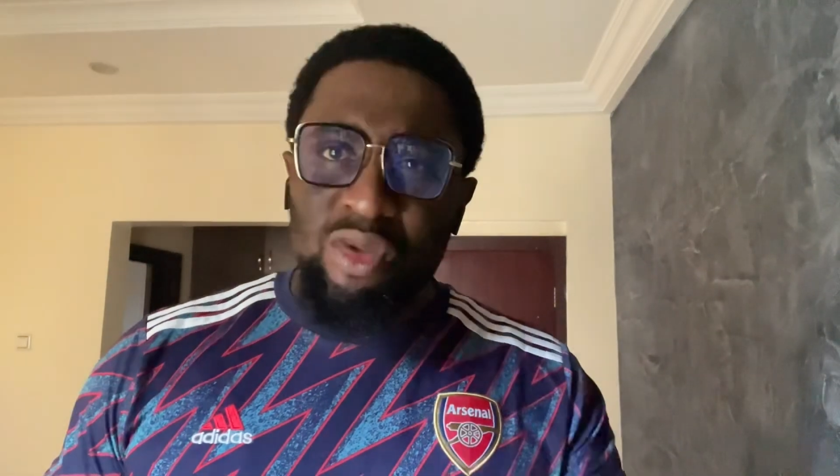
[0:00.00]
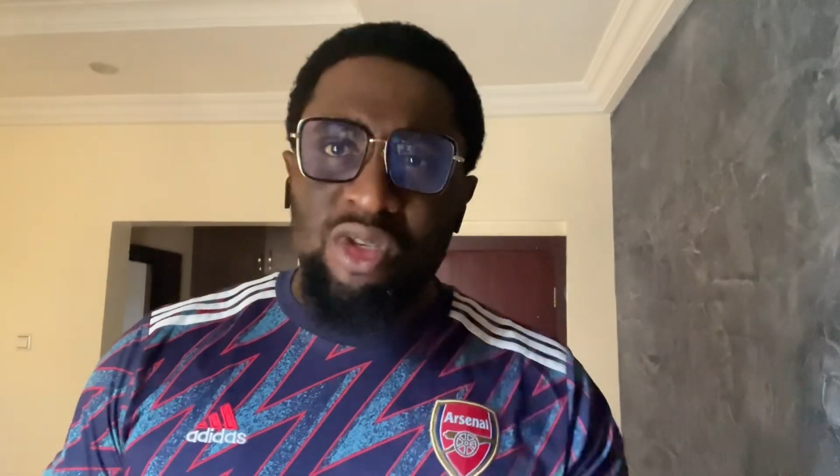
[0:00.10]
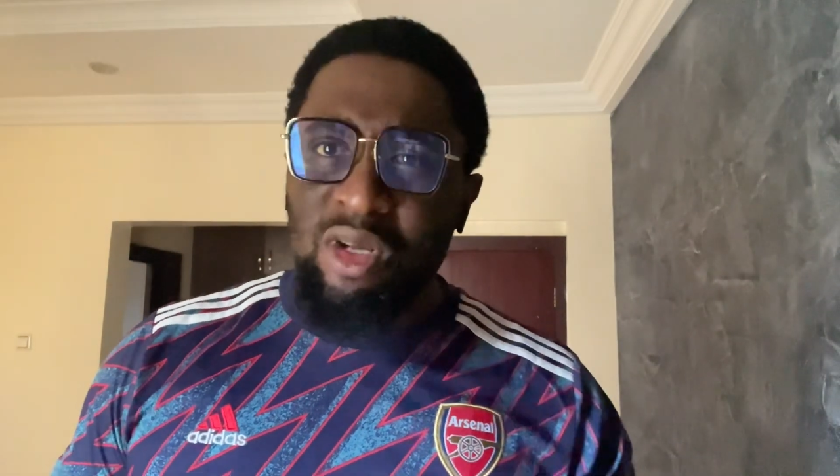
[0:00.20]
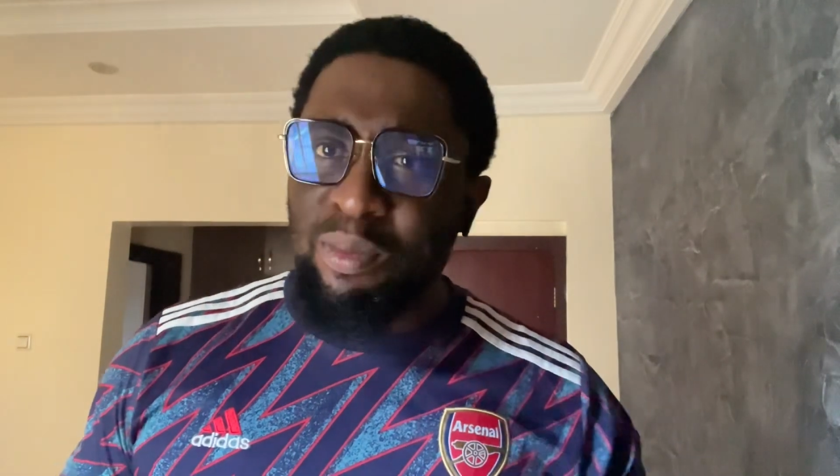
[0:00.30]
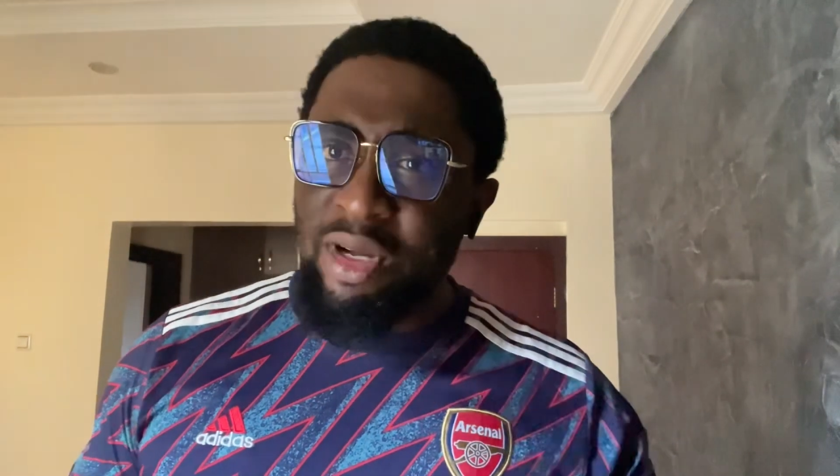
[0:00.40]
to
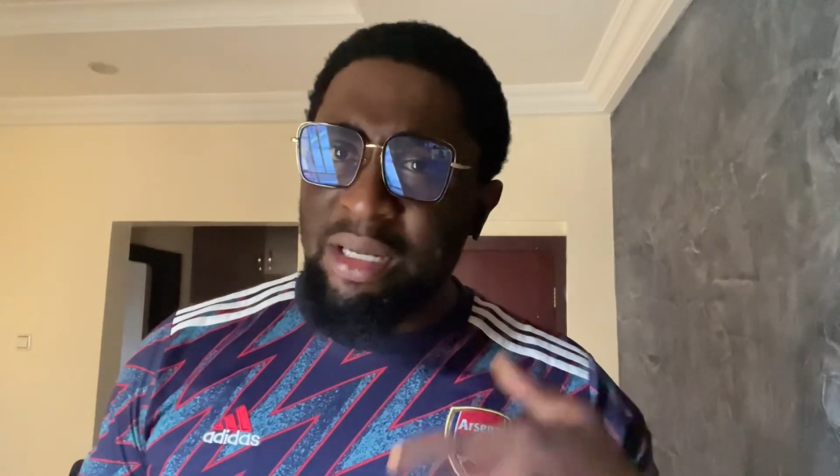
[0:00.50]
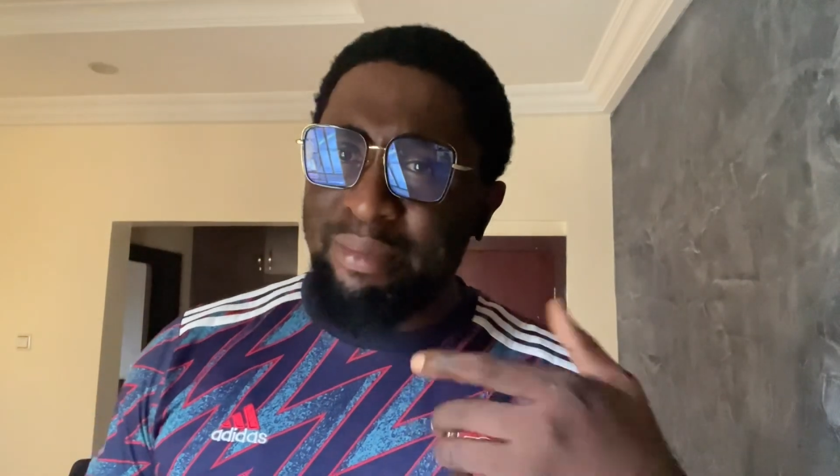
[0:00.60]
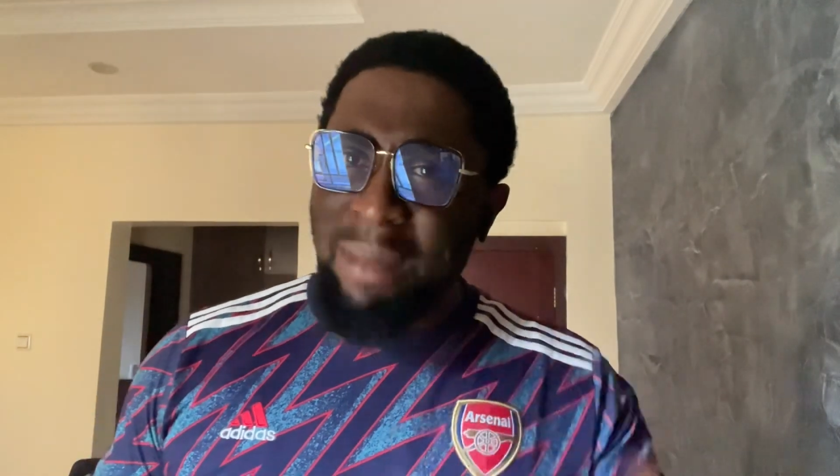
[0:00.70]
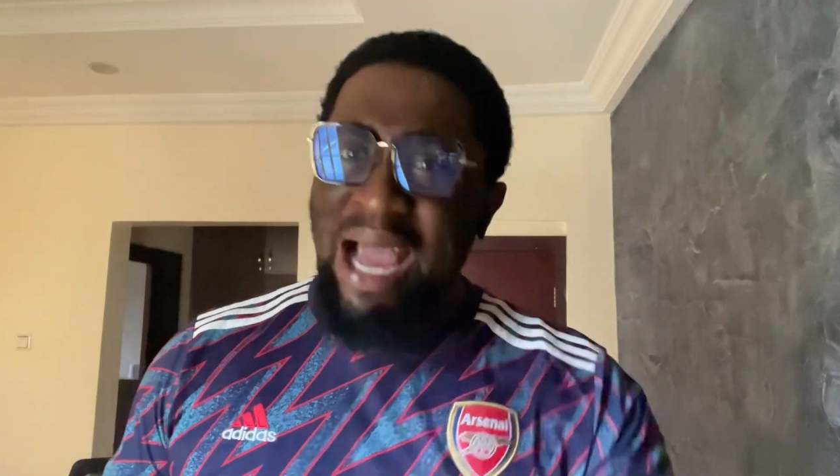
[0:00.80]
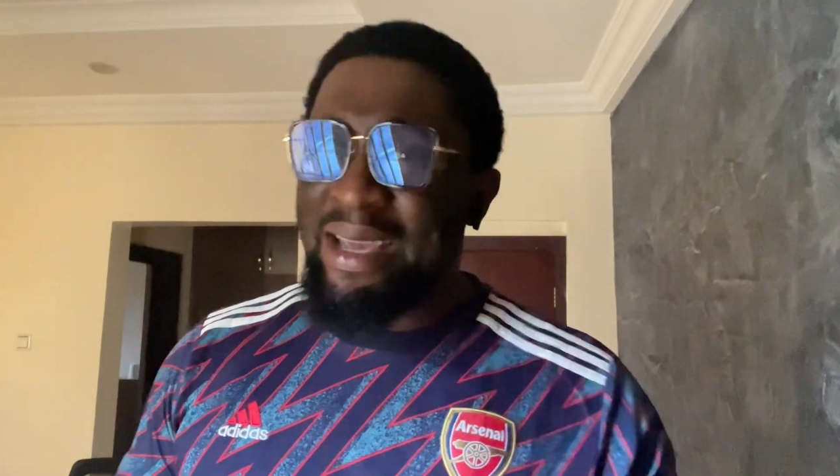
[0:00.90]
somebody
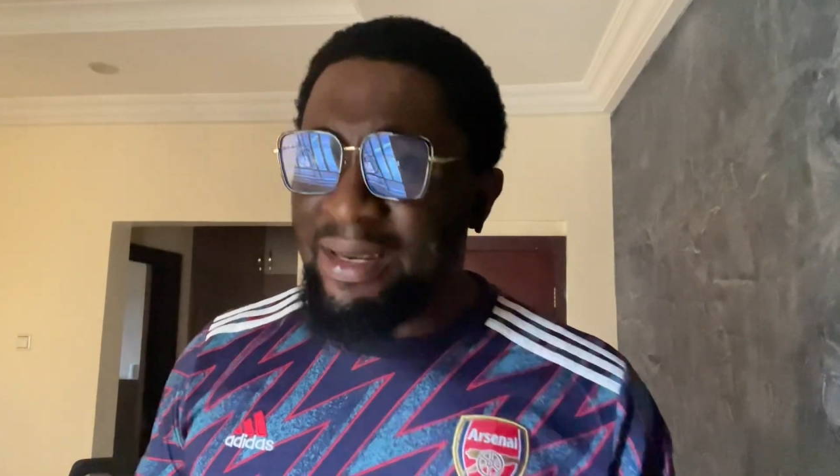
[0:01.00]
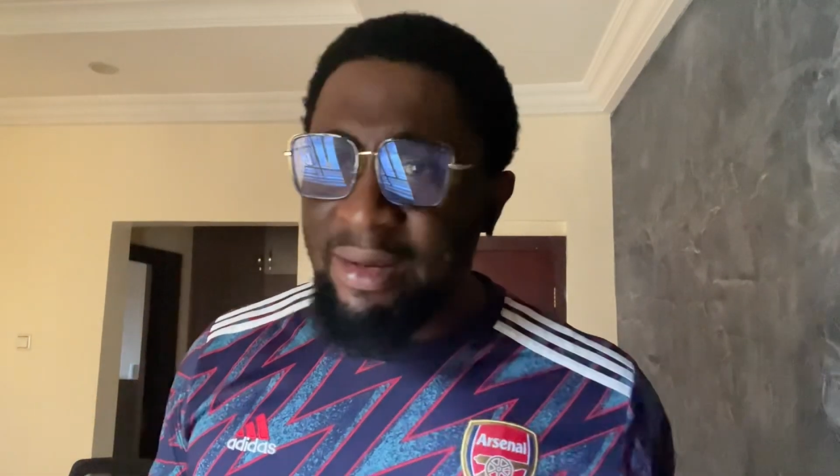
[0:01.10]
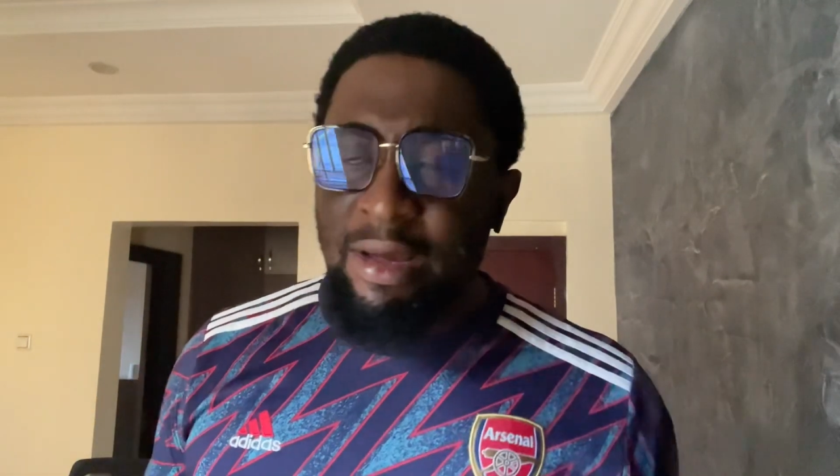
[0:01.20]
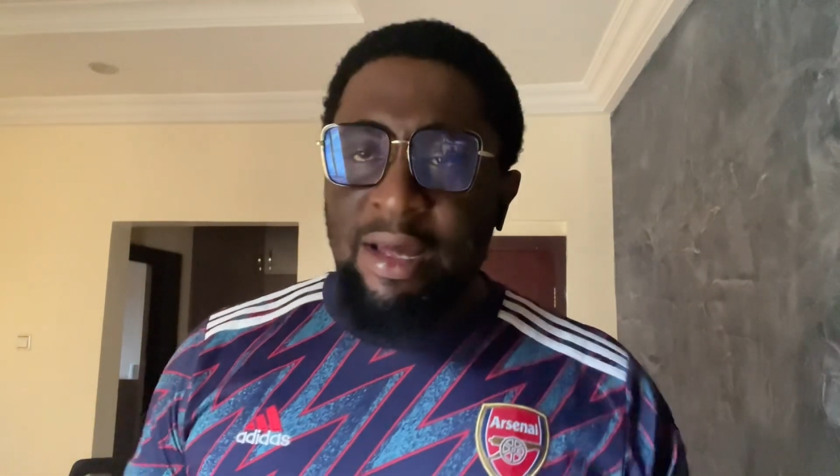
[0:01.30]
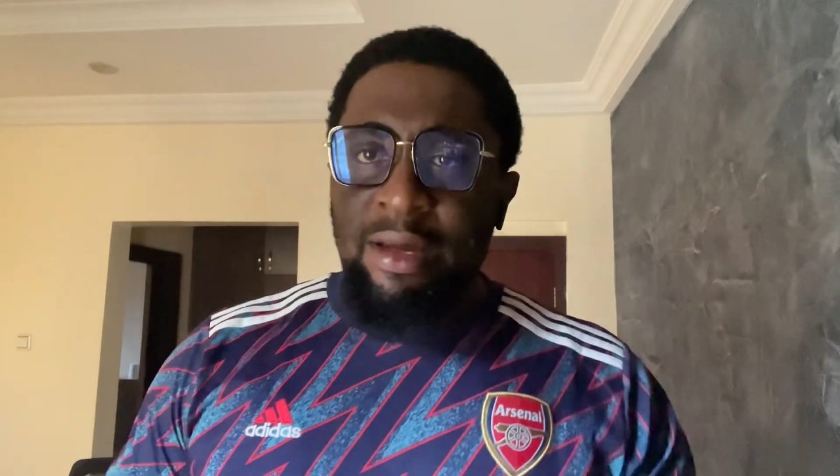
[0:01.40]
buying,